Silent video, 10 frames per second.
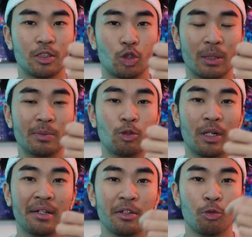scripts
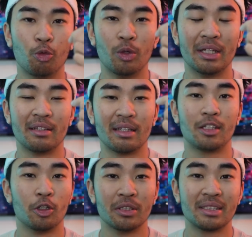written with
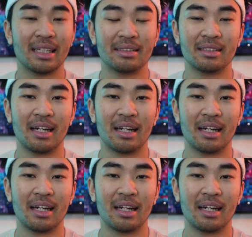certain sets